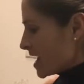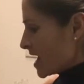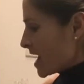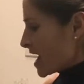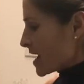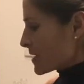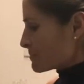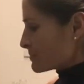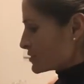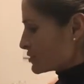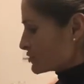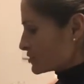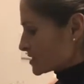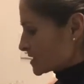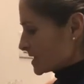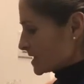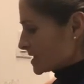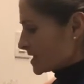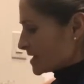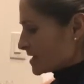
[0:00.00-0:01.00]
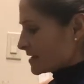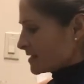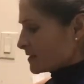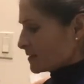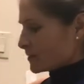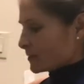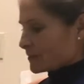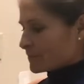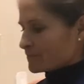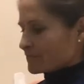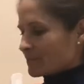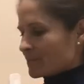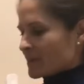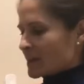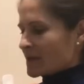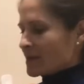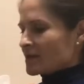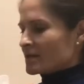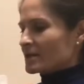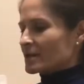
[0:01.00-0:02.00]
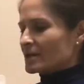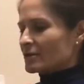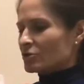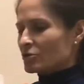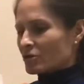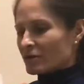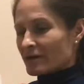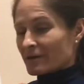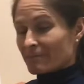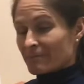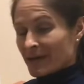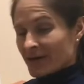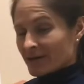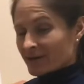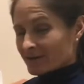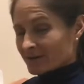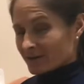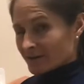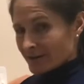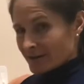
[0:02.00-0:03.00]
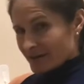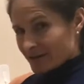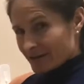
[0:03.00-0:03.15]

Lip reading: I'm using not a metal